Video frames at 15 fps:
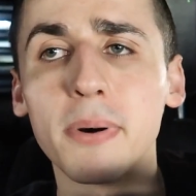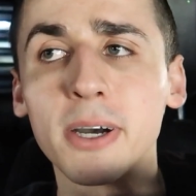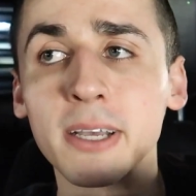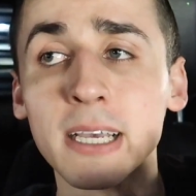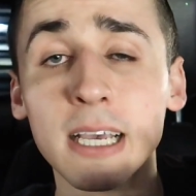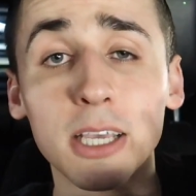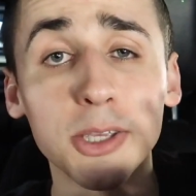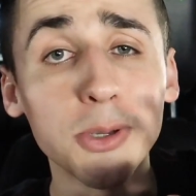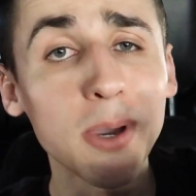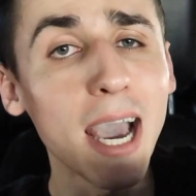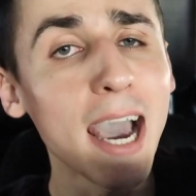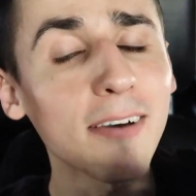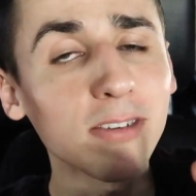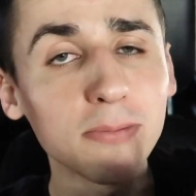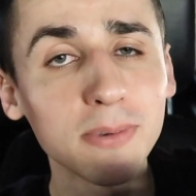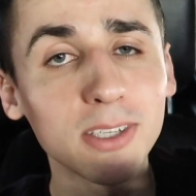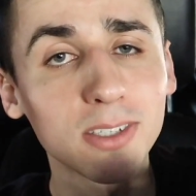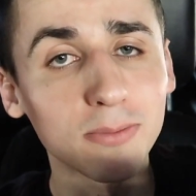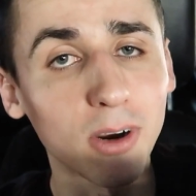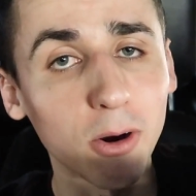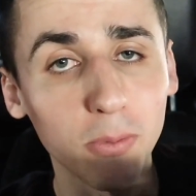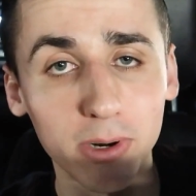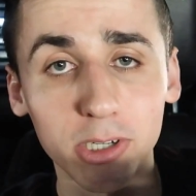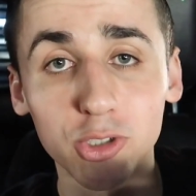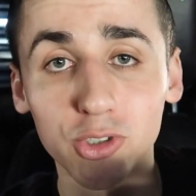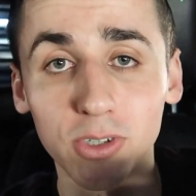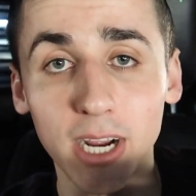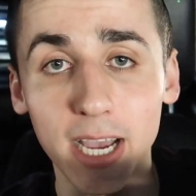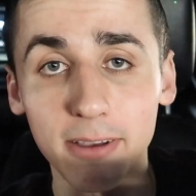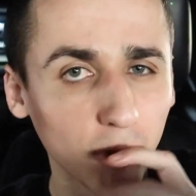but you have to be smart when you
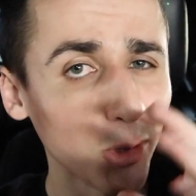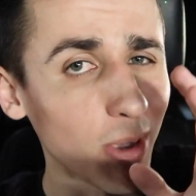drive.